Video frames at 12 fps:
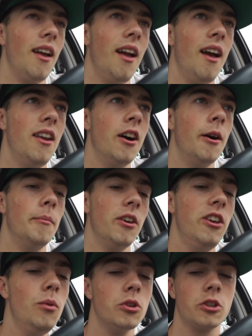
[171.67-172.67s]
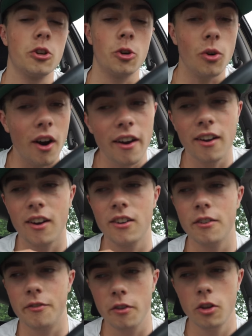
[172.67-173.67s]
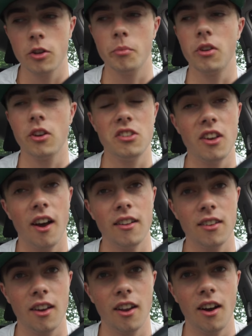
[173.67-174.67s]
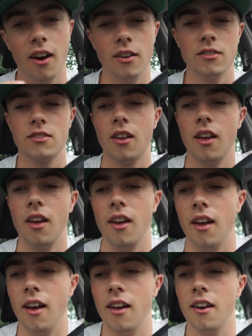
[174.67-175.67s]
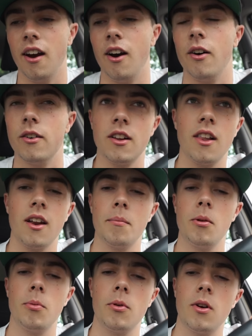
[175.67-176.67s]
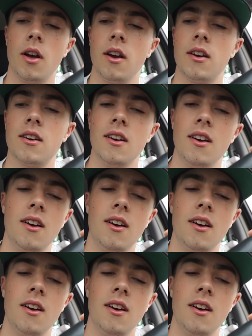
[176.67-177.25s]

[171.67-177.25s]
And he was crying on the field because he had to get out. And now a lot of people are like,